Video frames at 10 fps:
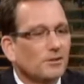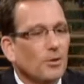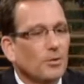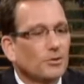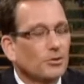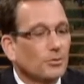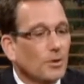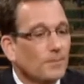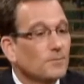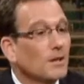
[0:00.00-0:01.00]
It's going
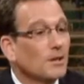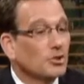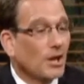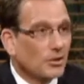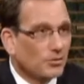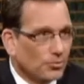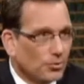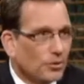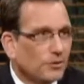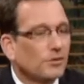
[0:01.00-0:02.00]
to change the
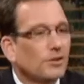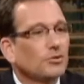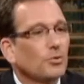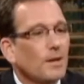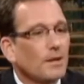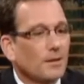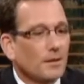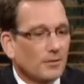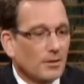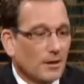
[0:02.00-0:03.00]
rules in such a way
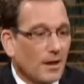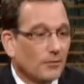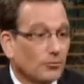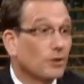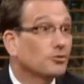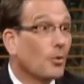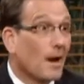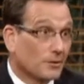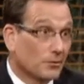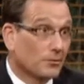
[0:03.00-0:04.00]
that they're going to have
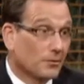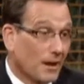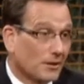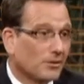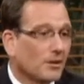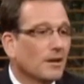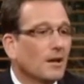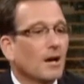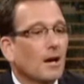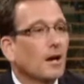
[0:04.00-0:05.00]
retroactive effects,
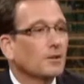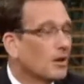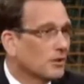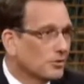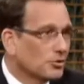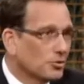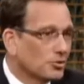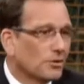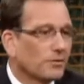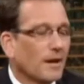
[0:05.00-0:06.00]

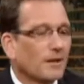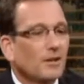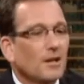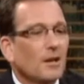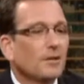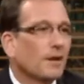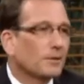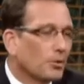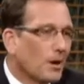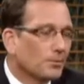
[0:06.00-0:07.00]
unconstitutional effects,
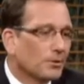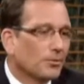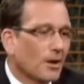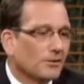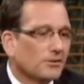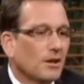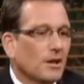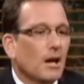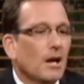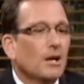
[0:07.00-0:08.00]
affect property rights,
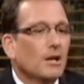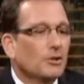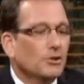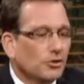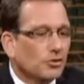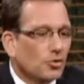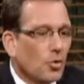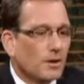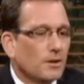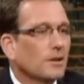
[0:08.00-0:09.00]

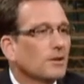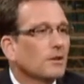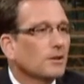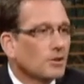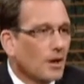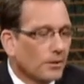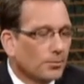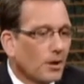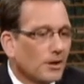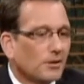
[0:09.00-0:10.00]
distort the
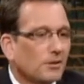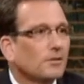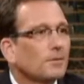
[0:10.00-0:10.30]
entire process.